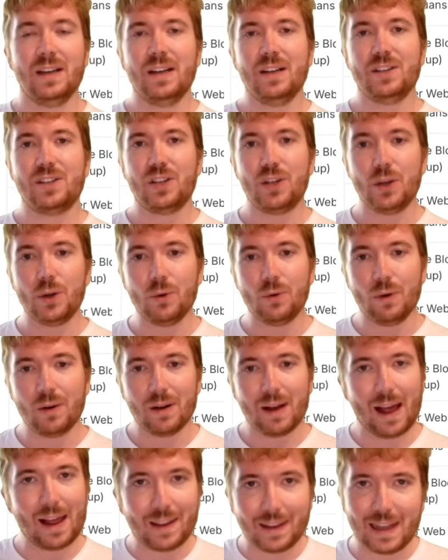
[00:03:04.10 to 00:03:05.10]
to
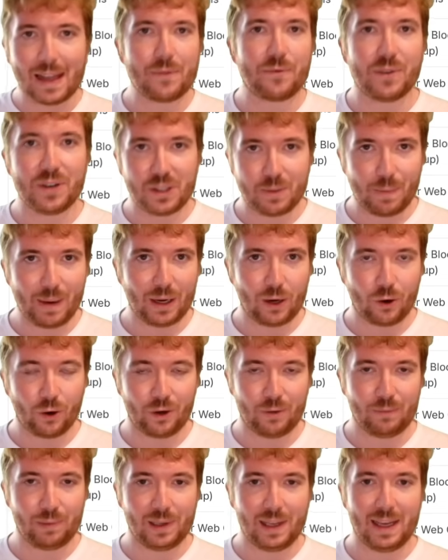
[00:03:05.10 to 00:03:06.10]
a leveraged
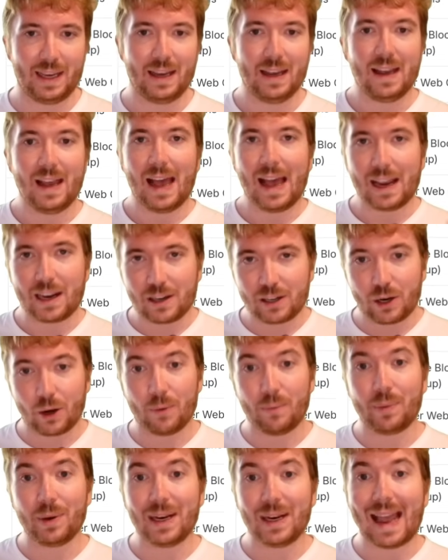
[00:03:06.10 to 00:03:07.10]
Bitcoin play, a
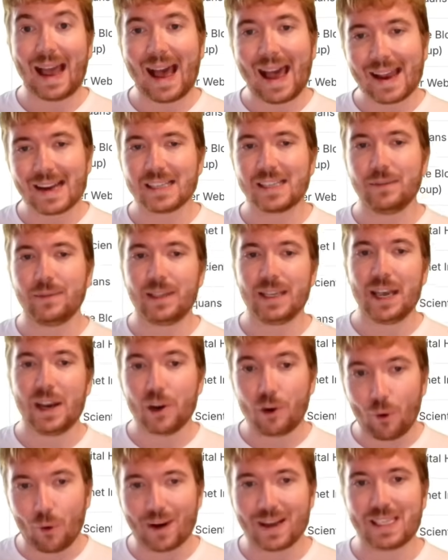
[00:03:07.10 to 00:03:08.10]
company actively,
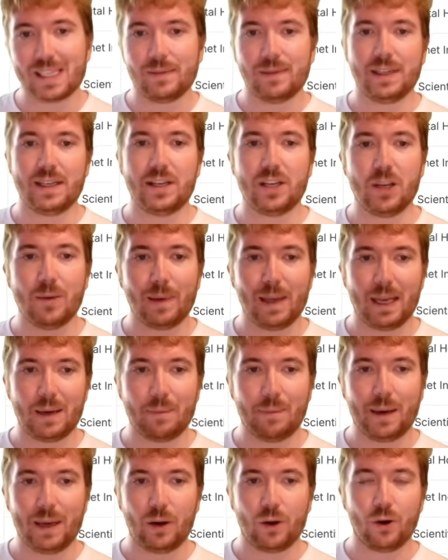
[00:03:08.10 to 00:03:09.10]
aggressively
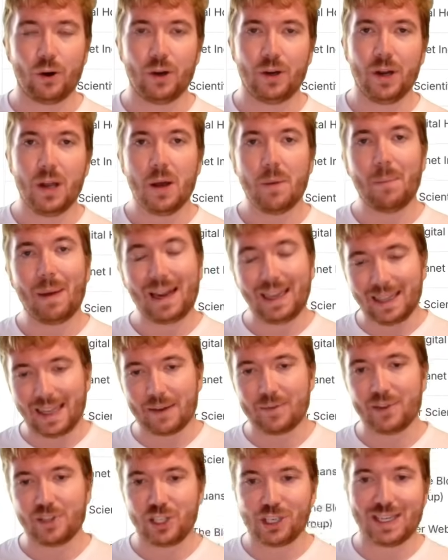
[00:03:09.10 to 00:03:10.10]
accumulating Bitcoin by
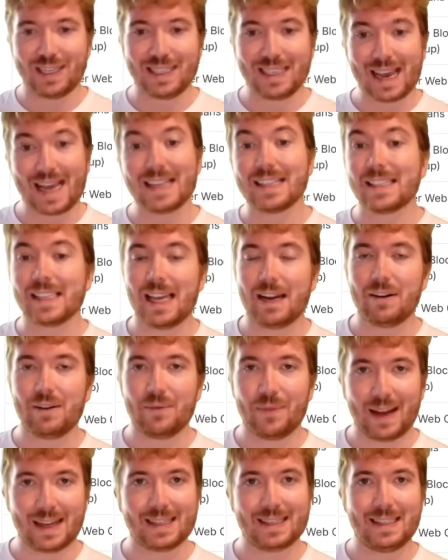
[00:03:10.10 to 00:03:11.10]
leveraging debt to their
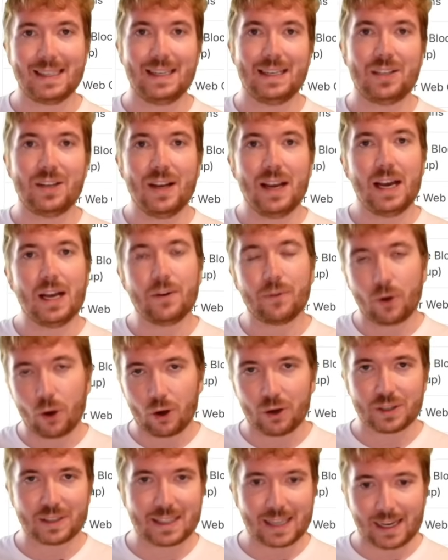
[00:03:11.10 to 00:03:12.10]
advantage, and of
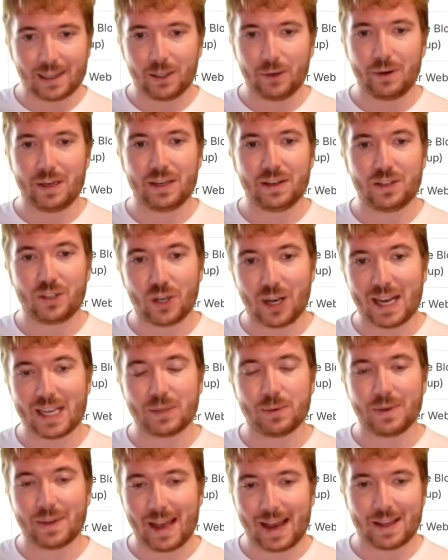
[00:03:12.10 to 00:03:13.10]
course diluting
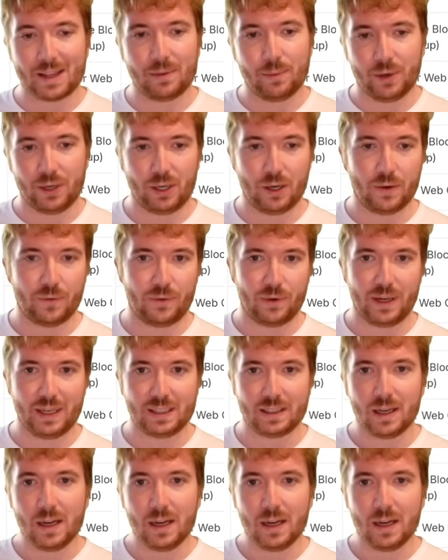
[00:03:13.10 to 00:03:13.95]
shares with at-the-money offerings?